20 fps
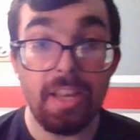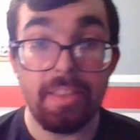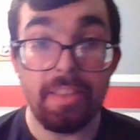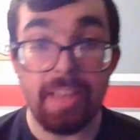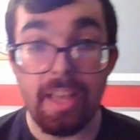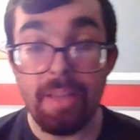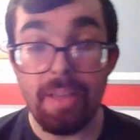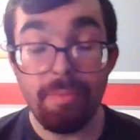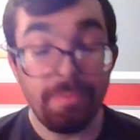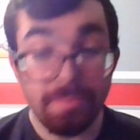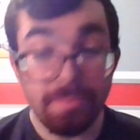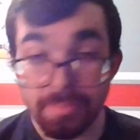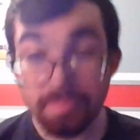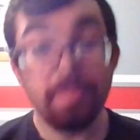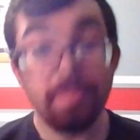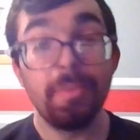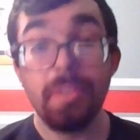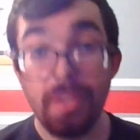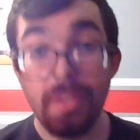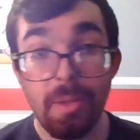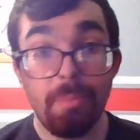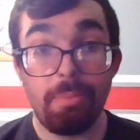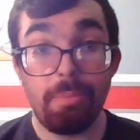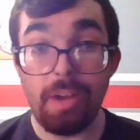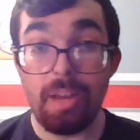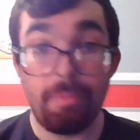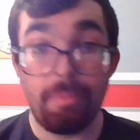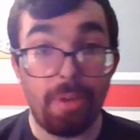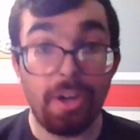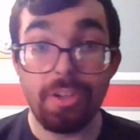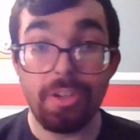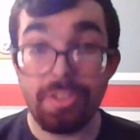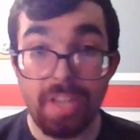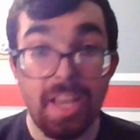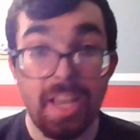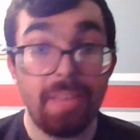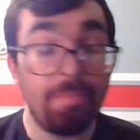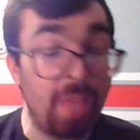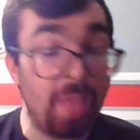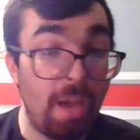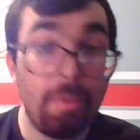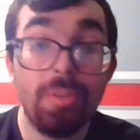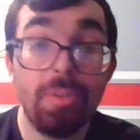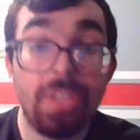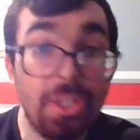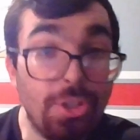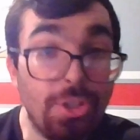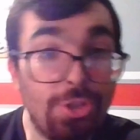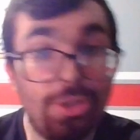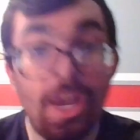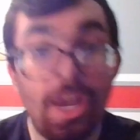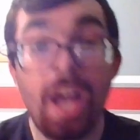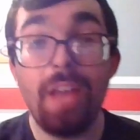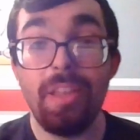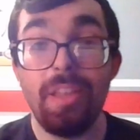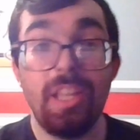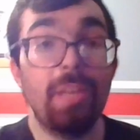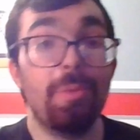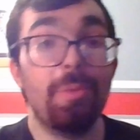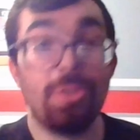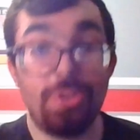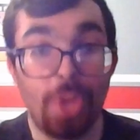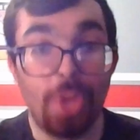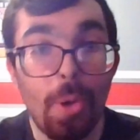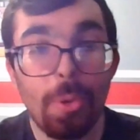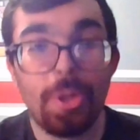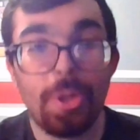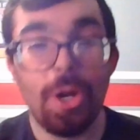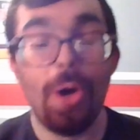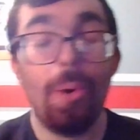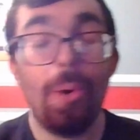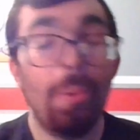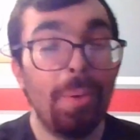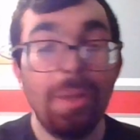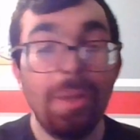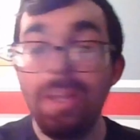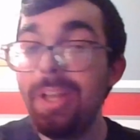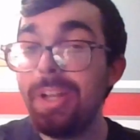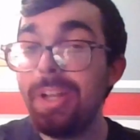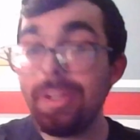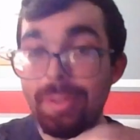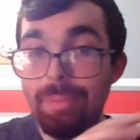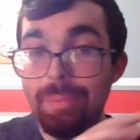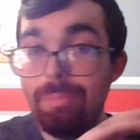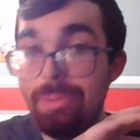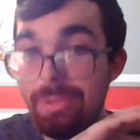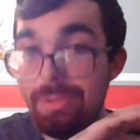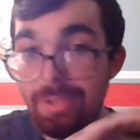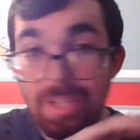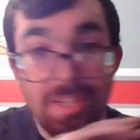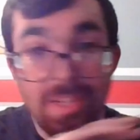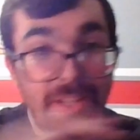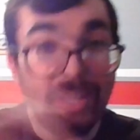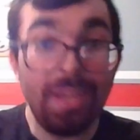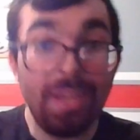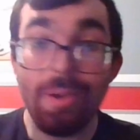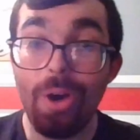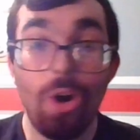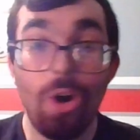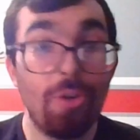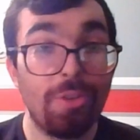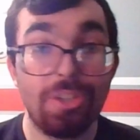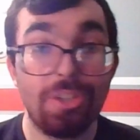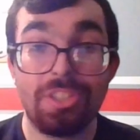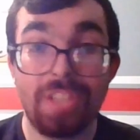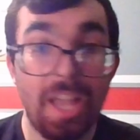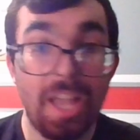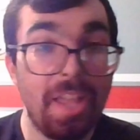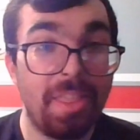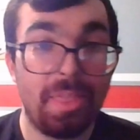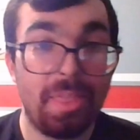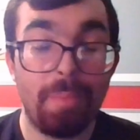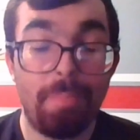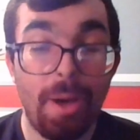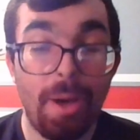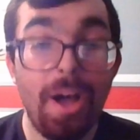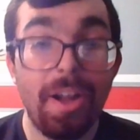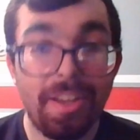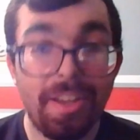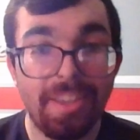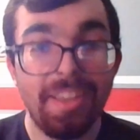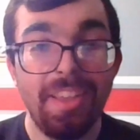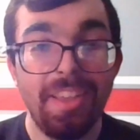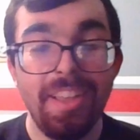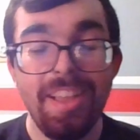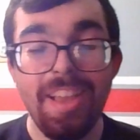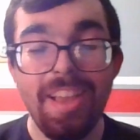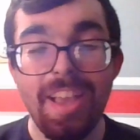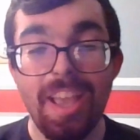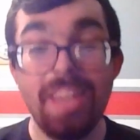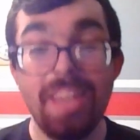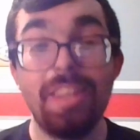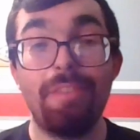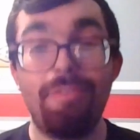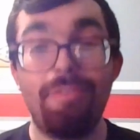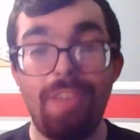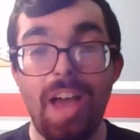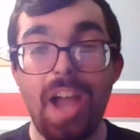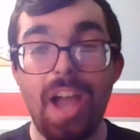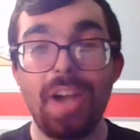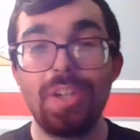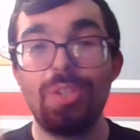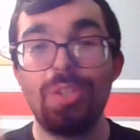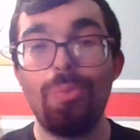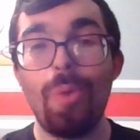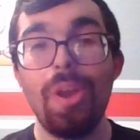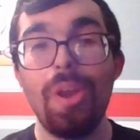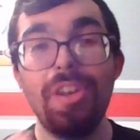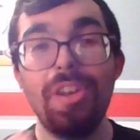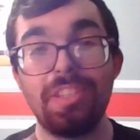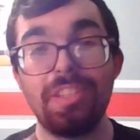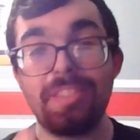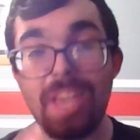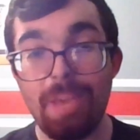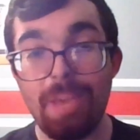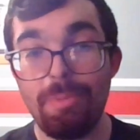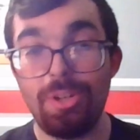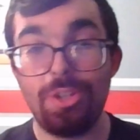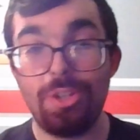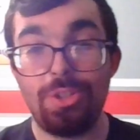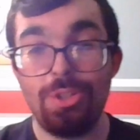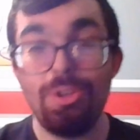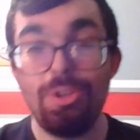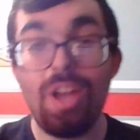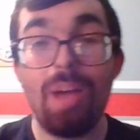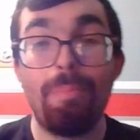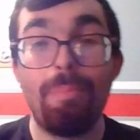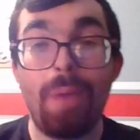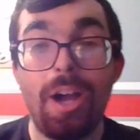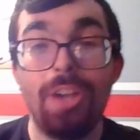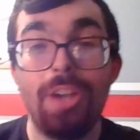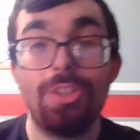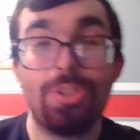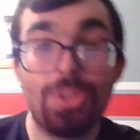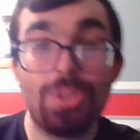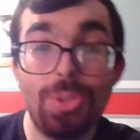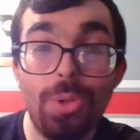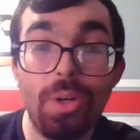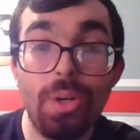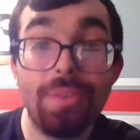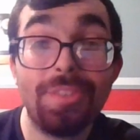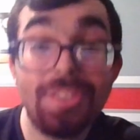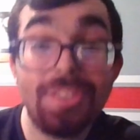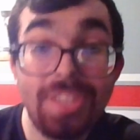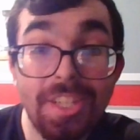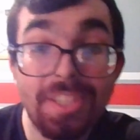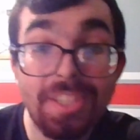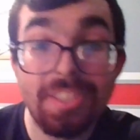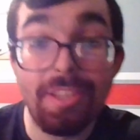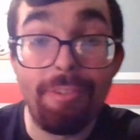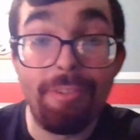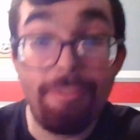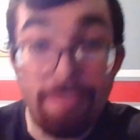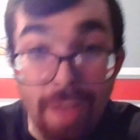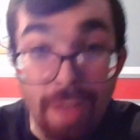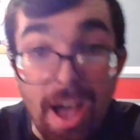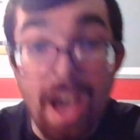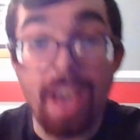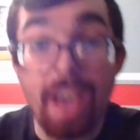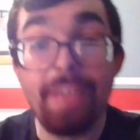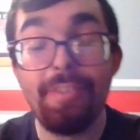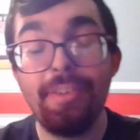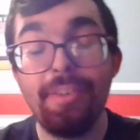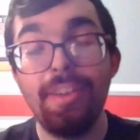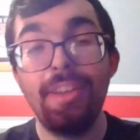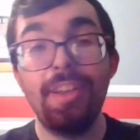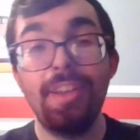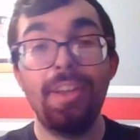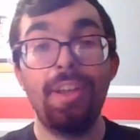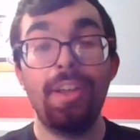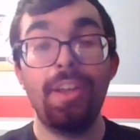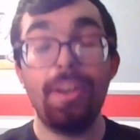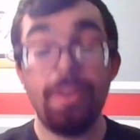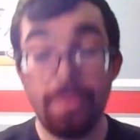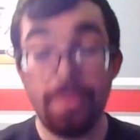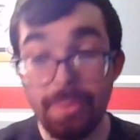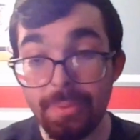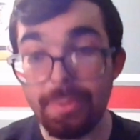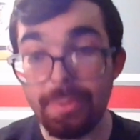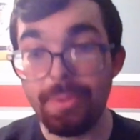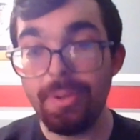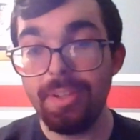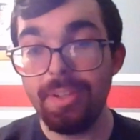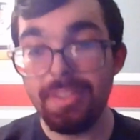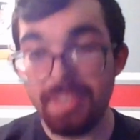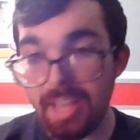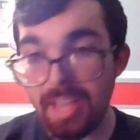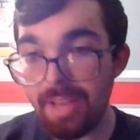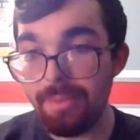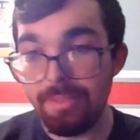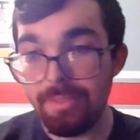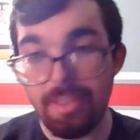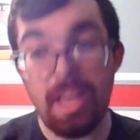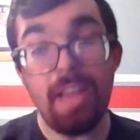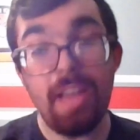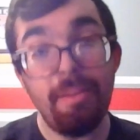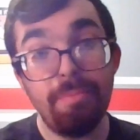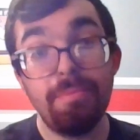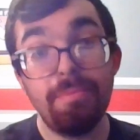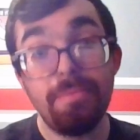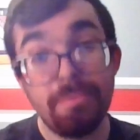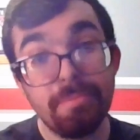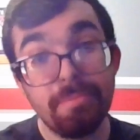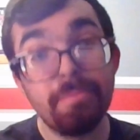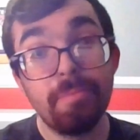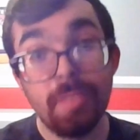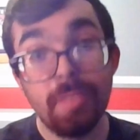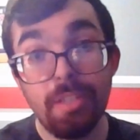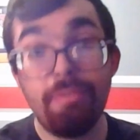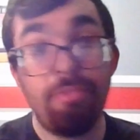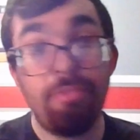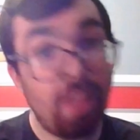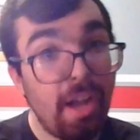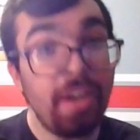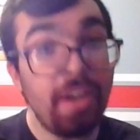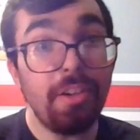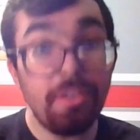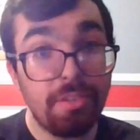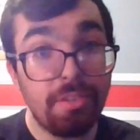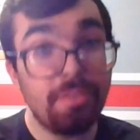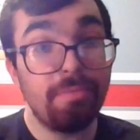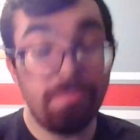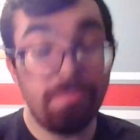that Brad Marchand. That was his shot. It was no goal. Completely overskate the puck, and the Flyers win this game in a shootout by a score of six to five. Ooh, that that Flyers